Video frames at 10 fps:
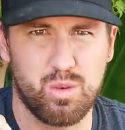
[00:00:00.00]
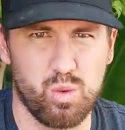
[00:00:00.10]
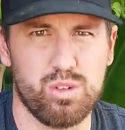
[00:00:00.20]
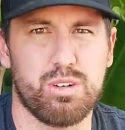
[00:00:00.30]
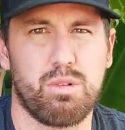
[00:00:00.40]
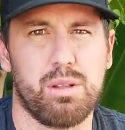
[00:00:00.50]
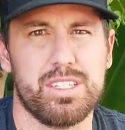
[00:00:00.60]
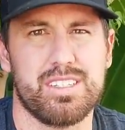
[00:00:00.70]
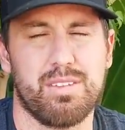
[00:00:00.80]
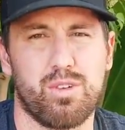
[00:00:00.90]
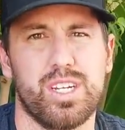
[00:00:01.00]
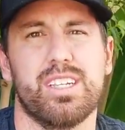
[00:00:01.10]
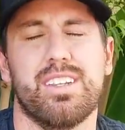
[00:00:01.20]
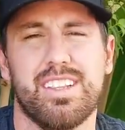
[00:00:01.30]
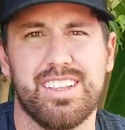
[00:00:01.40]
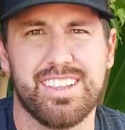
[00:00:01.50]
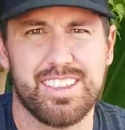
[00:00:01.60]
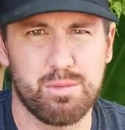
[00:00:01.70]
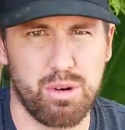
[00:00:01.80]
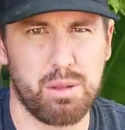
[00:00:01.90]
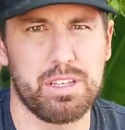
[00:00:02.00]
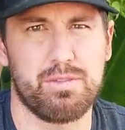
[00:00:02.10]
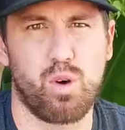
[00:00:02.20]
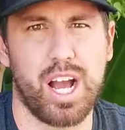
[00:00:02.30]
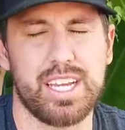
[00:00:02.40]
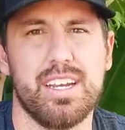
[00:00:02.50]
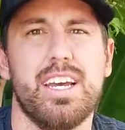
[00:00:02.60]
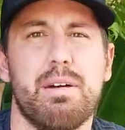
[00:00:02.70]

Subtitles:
roots are probably suffering, they're probably frying.